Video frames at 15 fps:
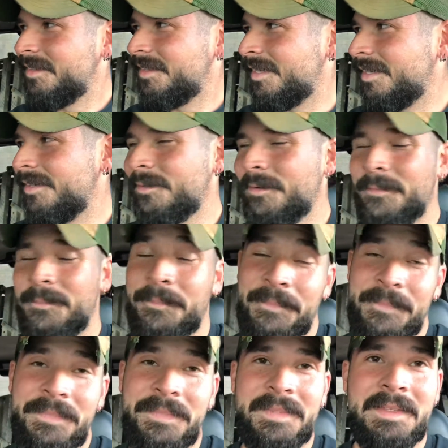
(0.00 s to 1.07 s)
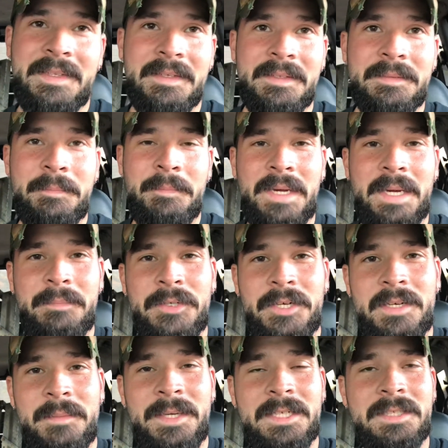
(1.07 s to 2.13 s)
Yeah, pipe
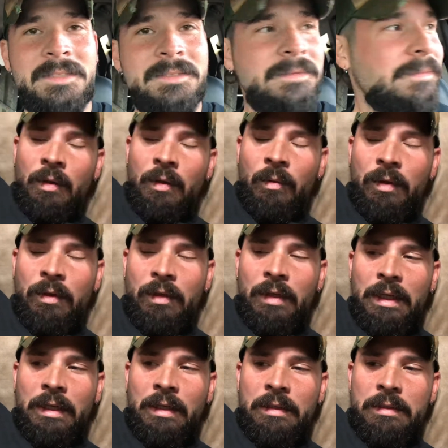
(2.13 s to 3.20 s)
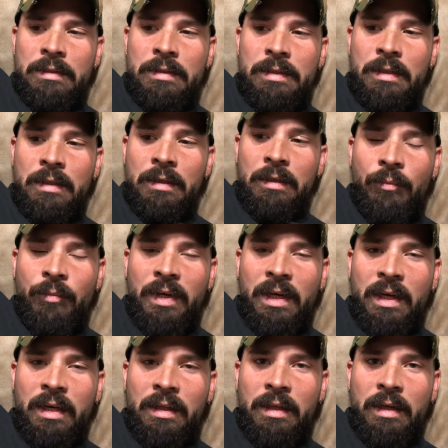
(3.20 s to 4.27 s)
dream, huh? Well, guys,
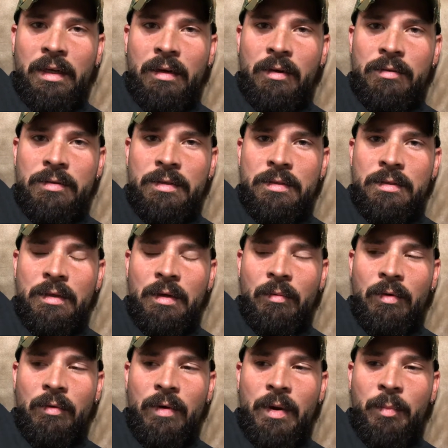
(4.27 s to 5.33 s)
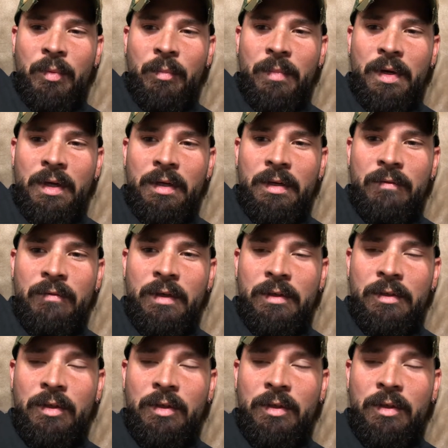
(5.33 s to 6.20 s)
back at the house. I'm gonna wrap up my evening